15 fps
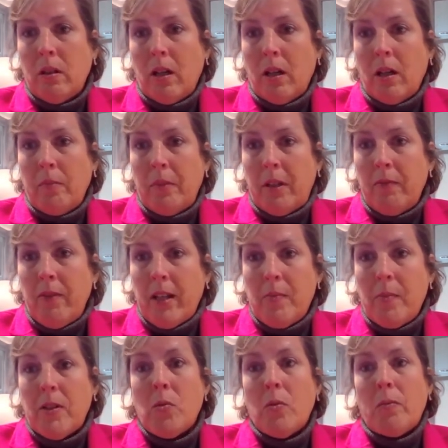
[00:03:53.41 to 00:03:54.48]

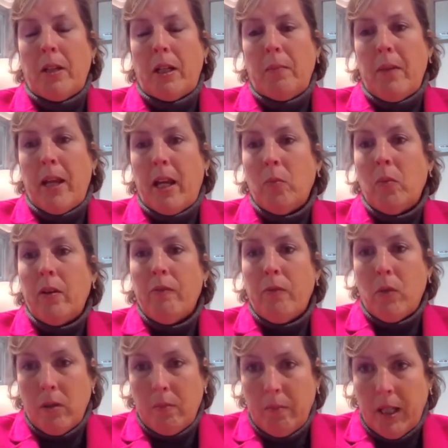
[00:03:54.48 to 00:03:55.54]
investments were being made, where
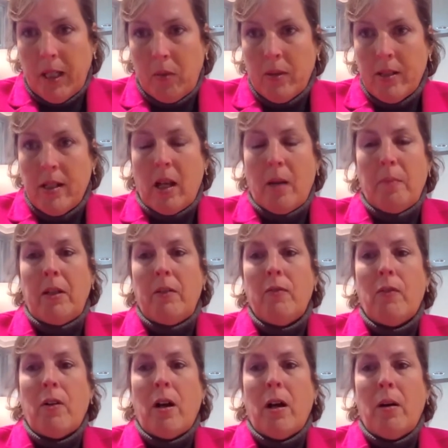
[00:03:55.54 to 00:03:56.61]
foreign money was coming
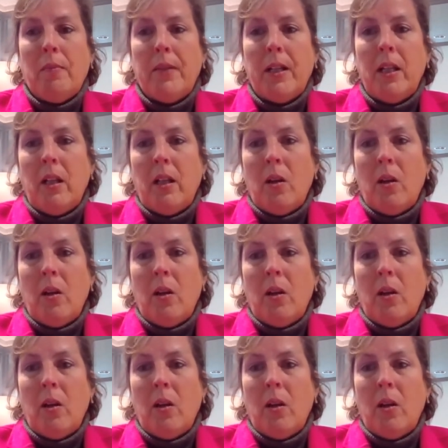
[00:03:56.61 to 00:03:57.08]
from,